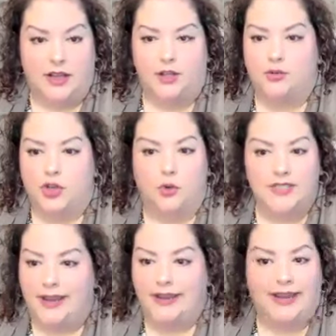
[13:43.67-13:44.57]
you don't
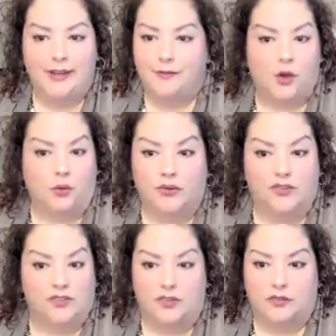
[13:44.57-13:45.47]
take any
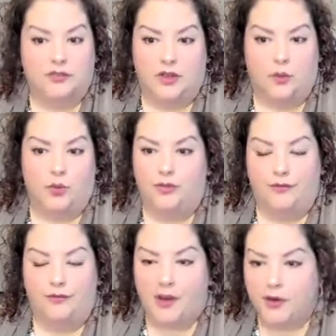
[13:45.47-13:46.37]
votes,
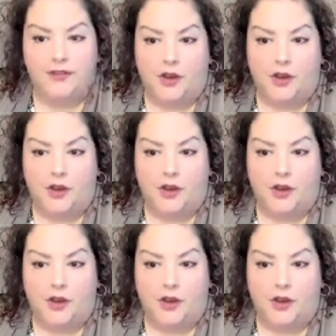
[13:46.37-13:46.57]
with very,